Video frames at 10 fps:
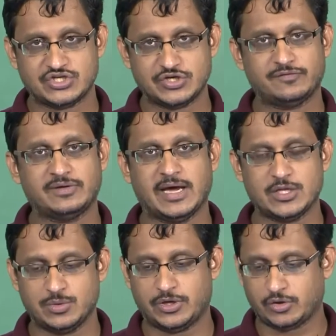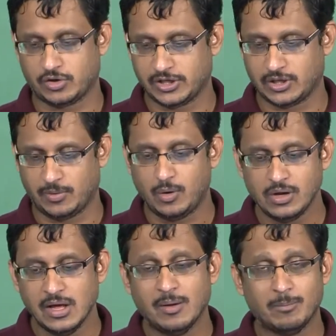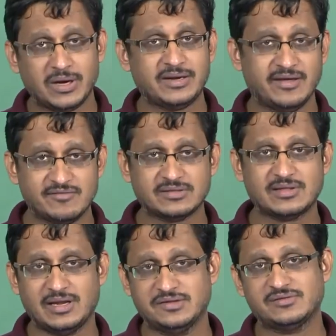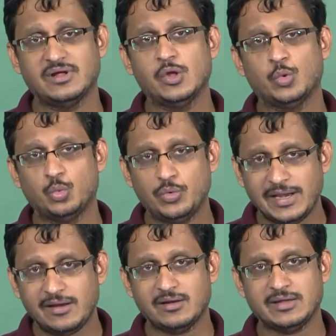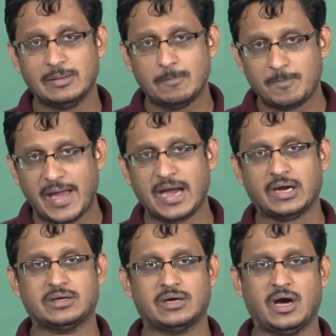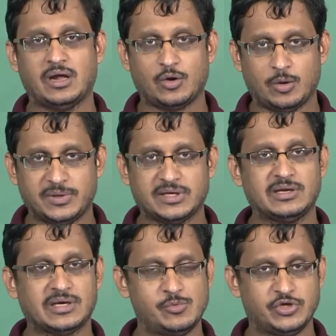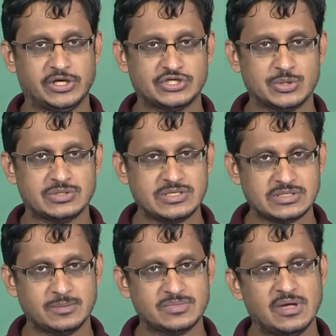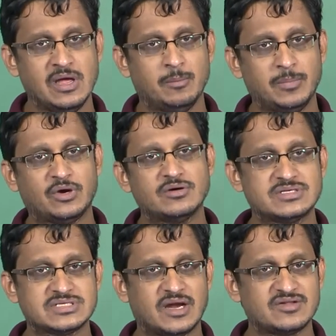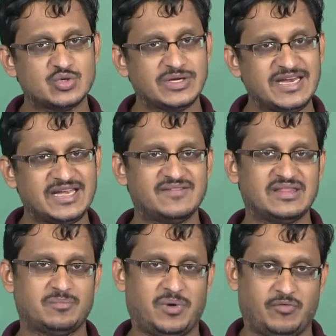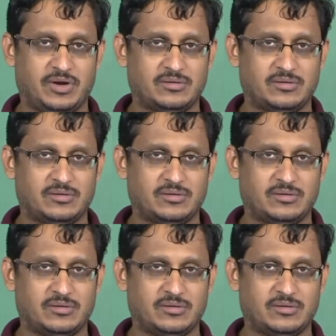shift as we are talking about, but nevertheless will impact our optical communication systems because it starts to eat away the power.